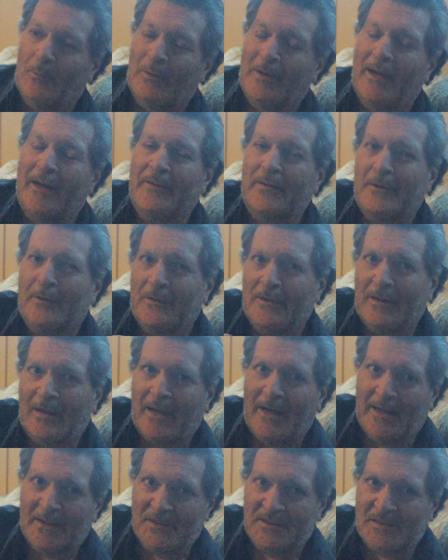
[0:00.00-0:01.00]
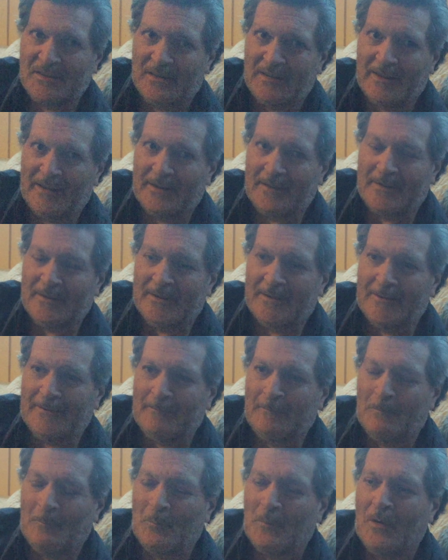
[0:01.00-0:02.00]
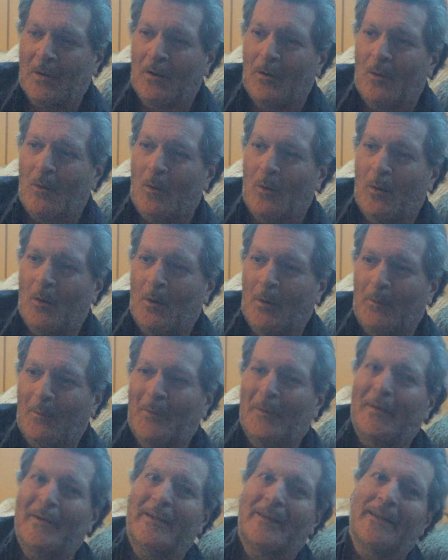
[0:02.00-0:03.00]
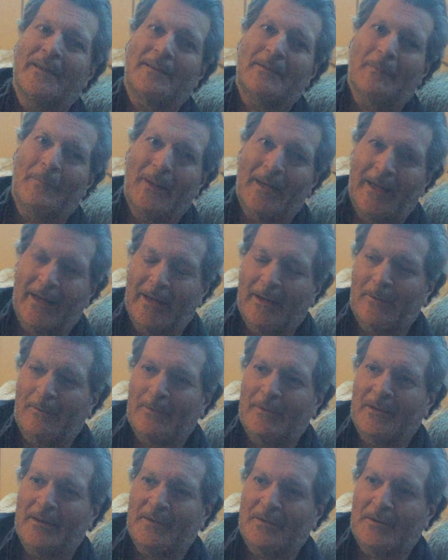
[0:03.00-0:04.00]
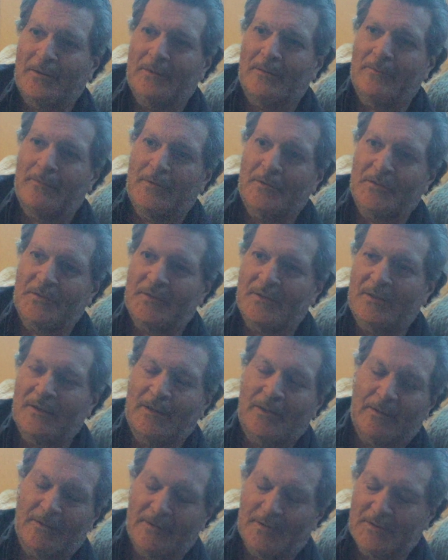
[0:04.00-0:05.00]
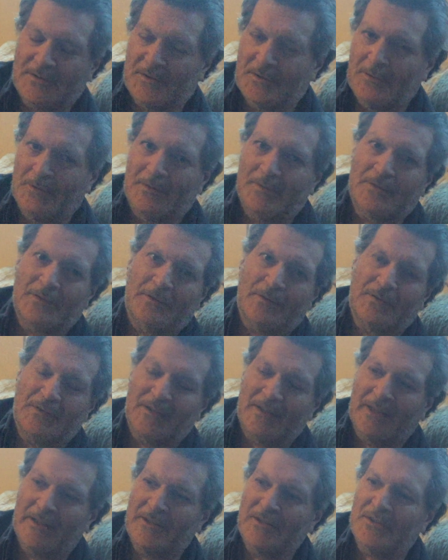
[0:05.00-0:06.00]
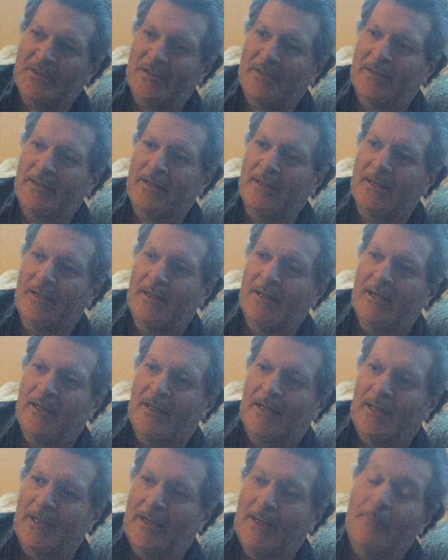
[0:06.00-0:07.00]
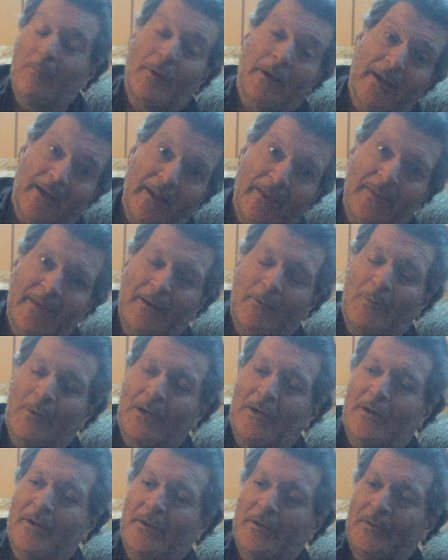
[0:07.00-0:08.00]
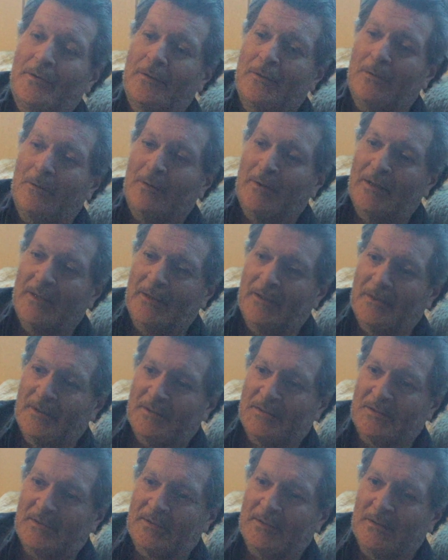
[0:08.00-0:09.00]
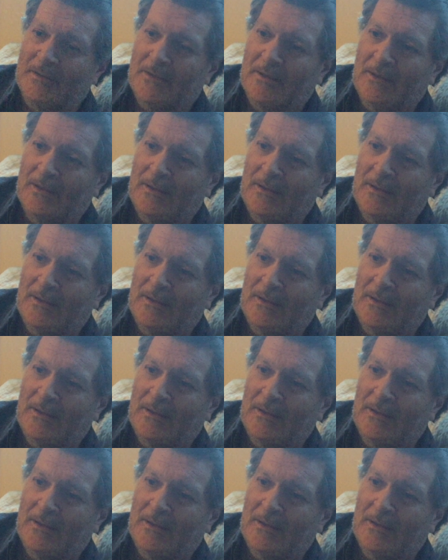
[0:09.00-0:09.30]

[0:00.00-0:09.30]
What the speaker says: we're either going to isolate them or we're going to get them angry at the university or the student association. And what I think we ought to do is